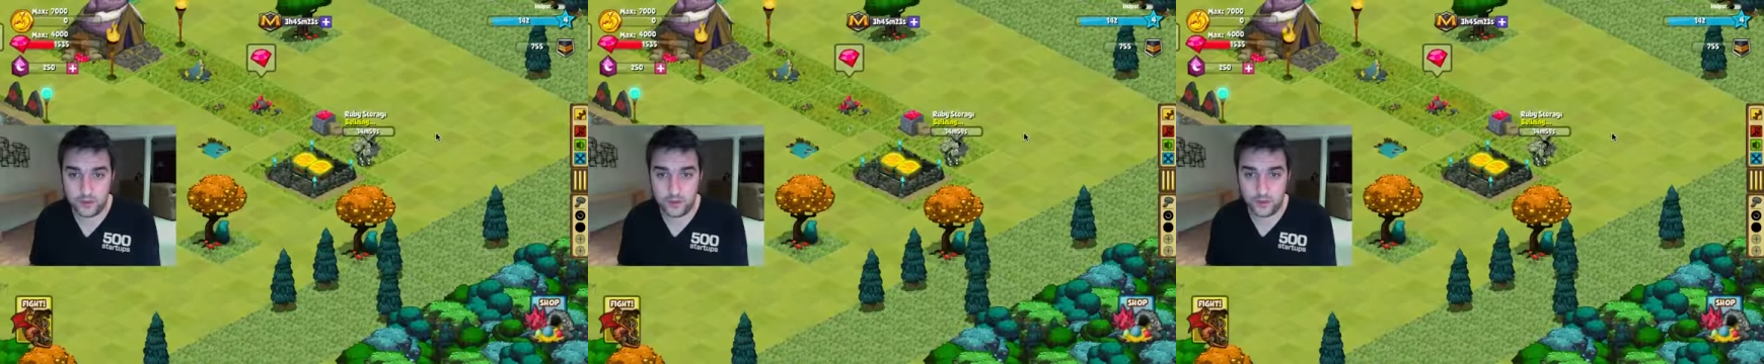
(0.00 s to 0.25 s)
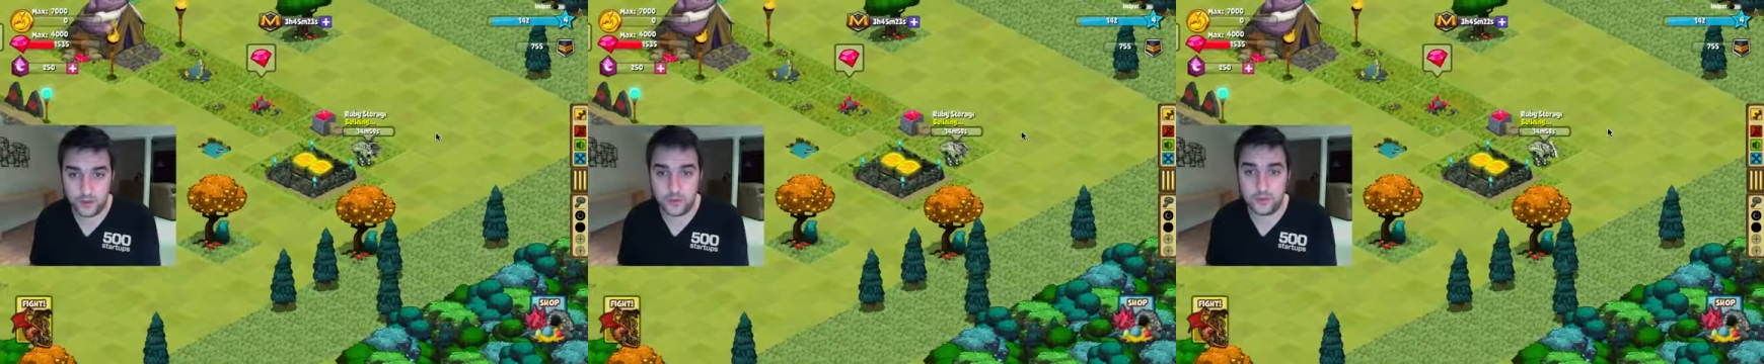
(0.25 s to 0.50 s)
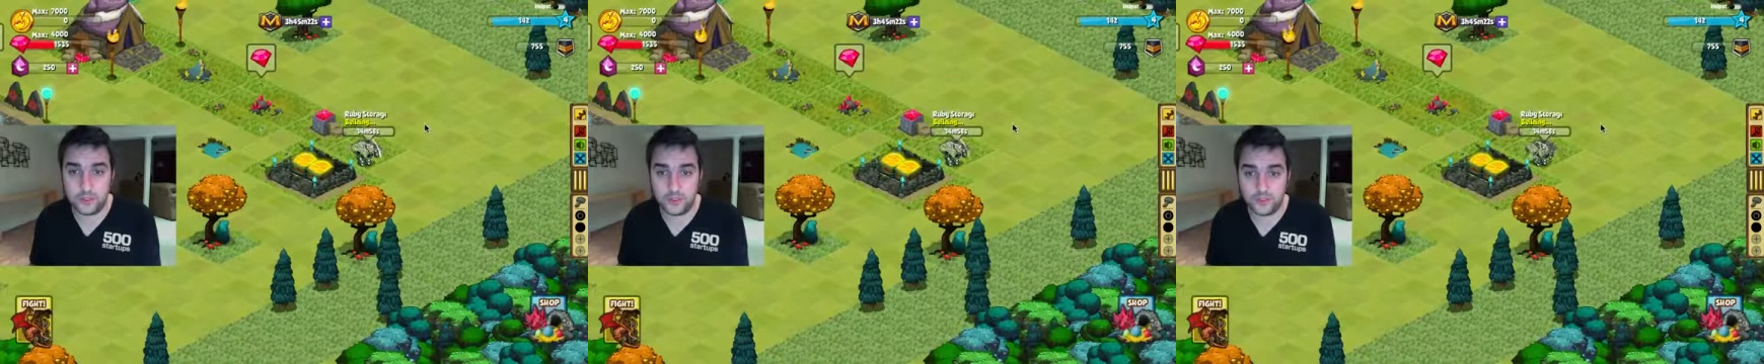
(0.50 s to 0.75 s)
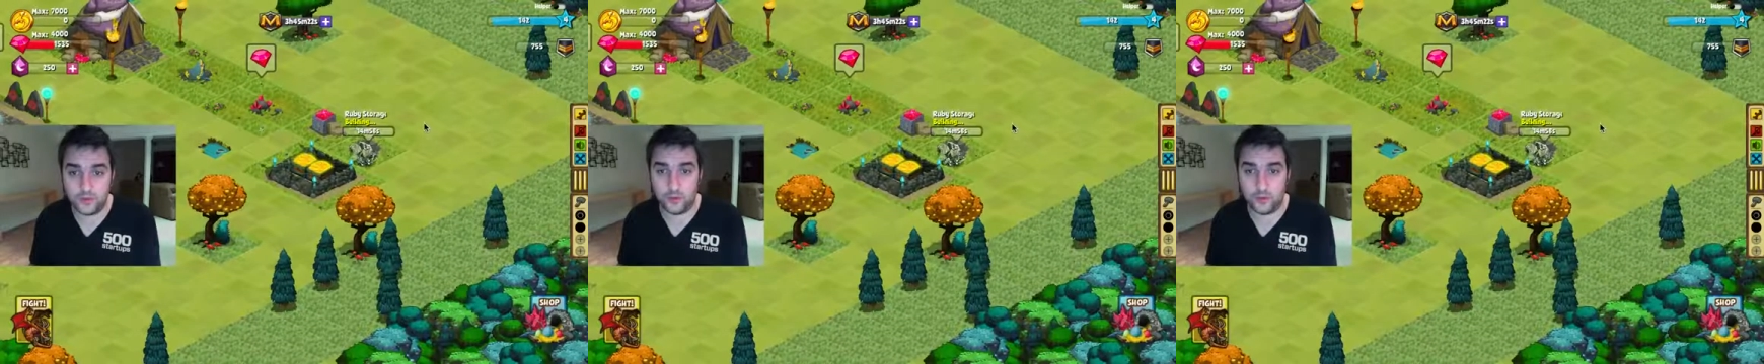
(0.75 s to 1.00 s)
ruby
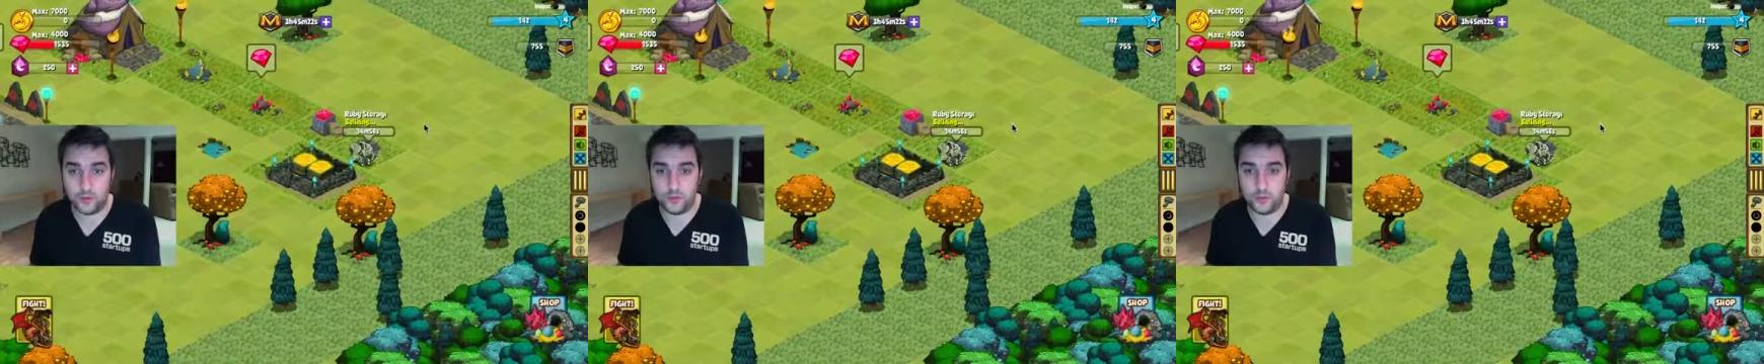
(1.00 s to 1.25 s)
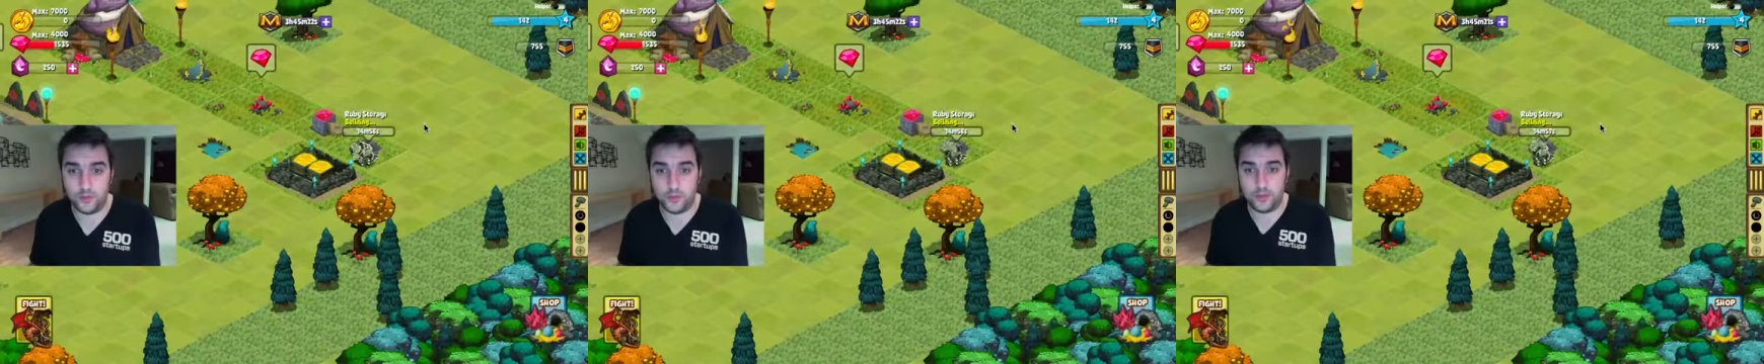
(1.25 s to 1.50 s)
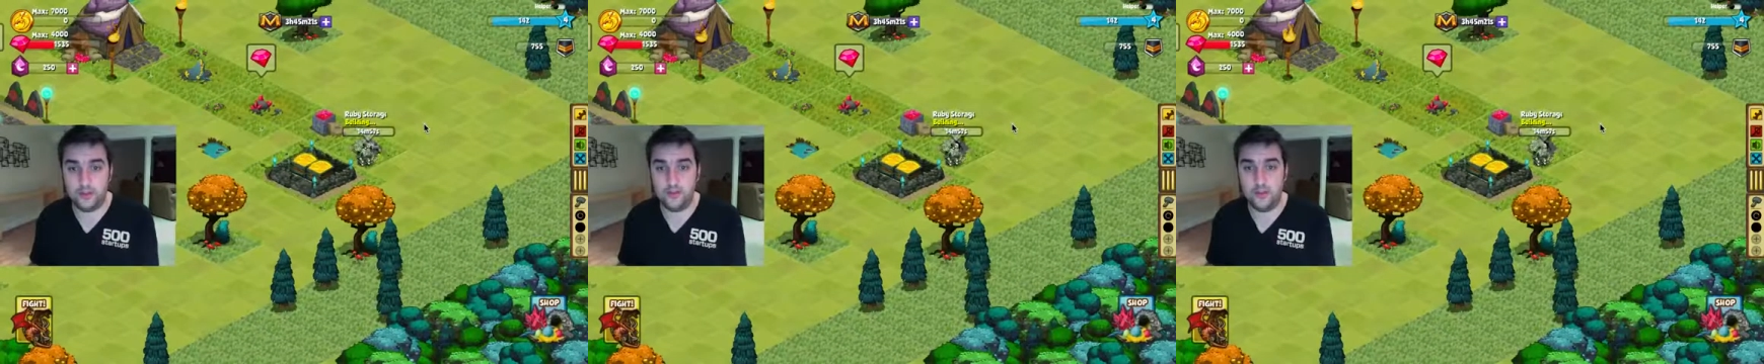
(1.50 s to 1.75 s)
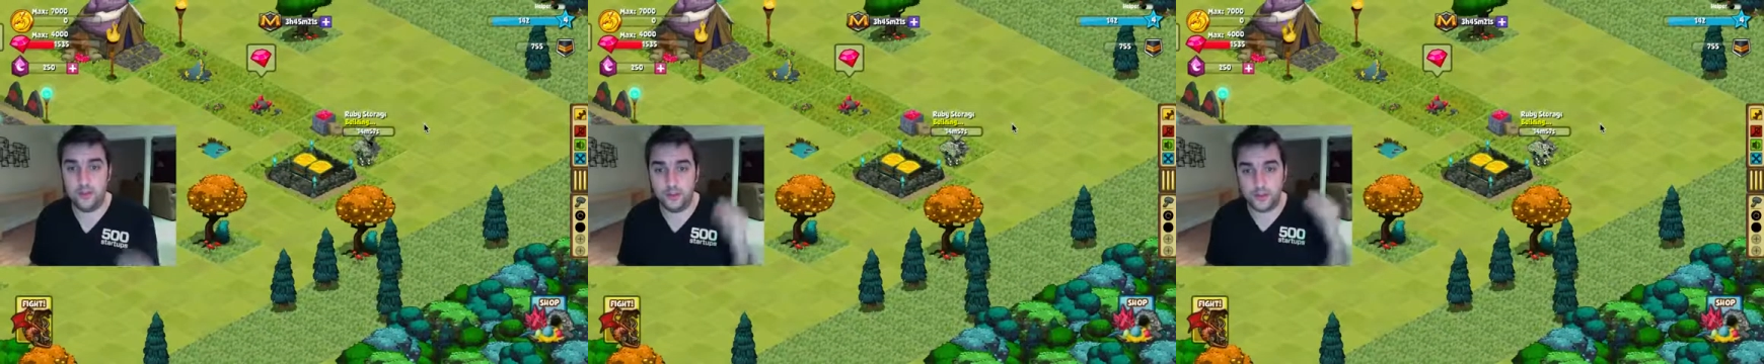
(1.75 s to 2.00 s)
storage building
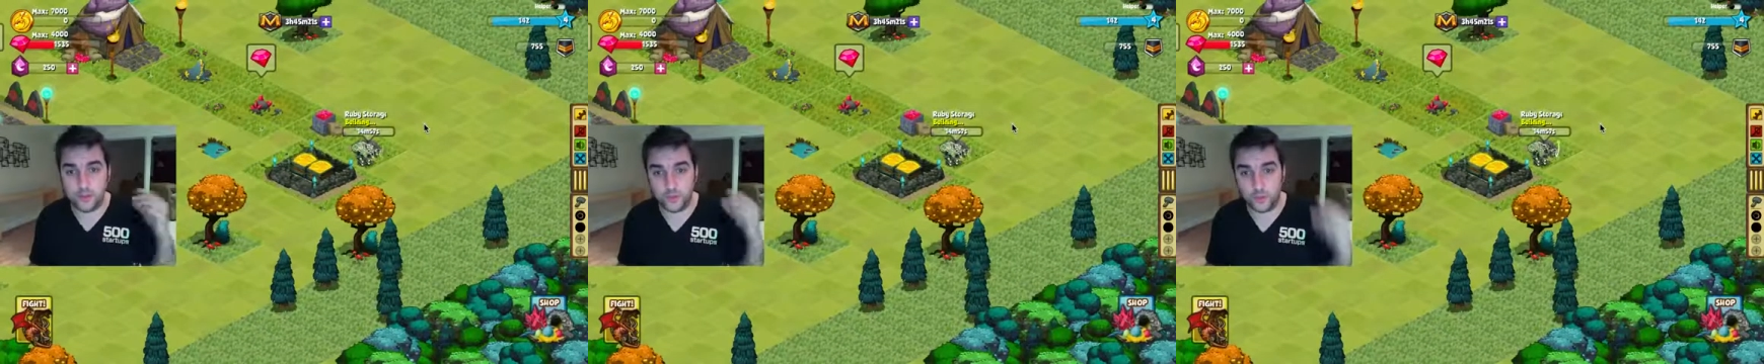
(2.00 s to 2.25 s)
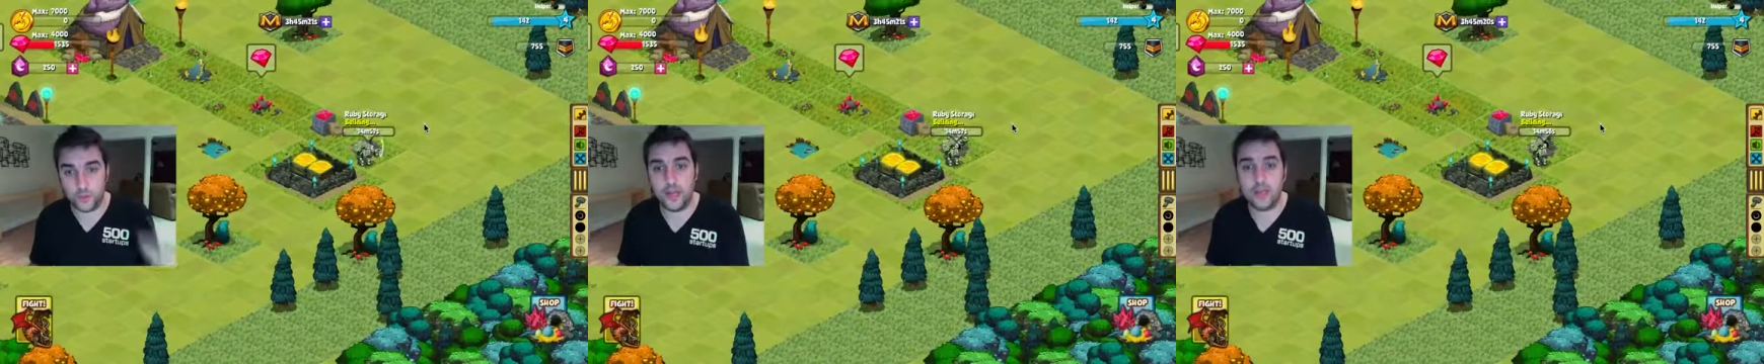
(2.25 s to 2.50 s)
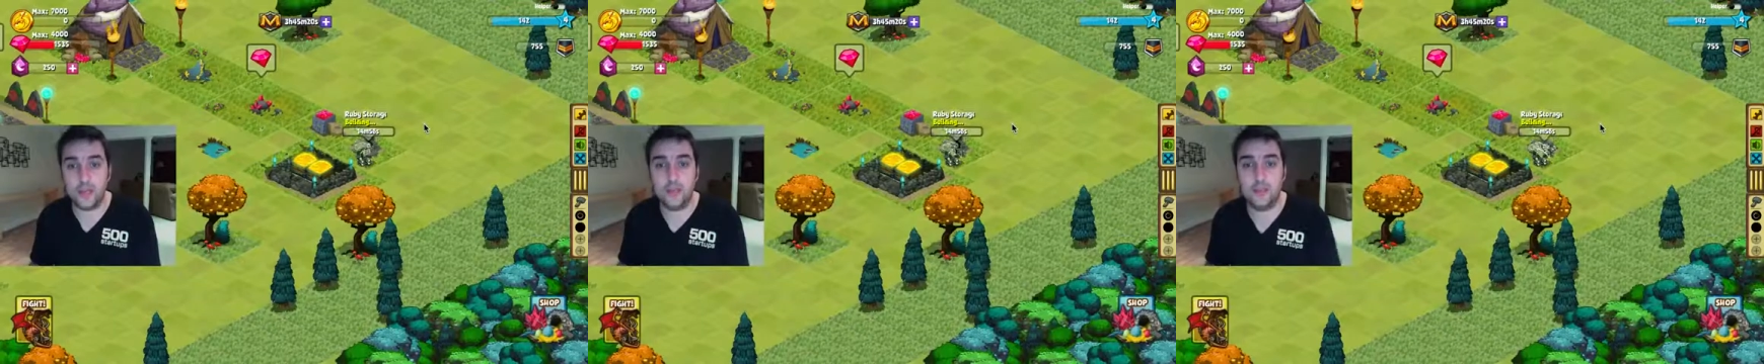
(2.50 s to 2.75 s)
that's ready